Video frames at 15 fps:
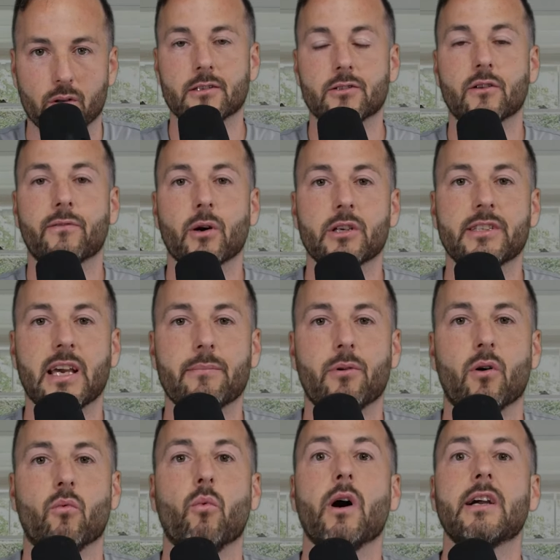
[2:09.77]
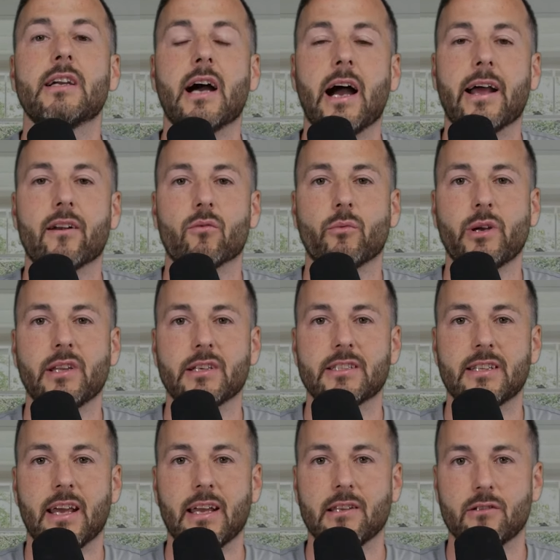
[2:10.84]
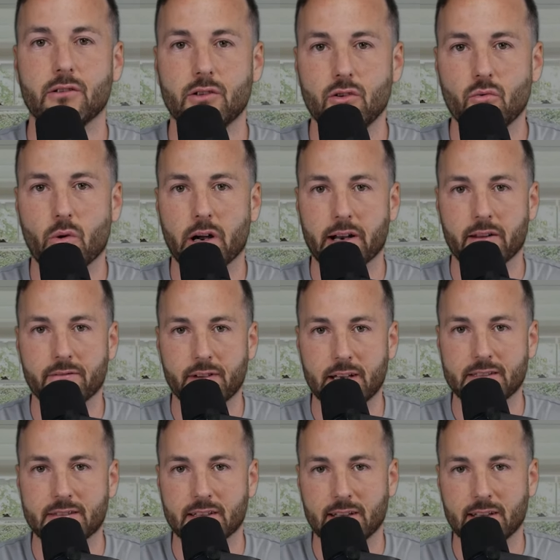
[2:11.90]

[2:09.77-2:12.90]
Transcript: So for example, what kind of real estate do you wanna invest in?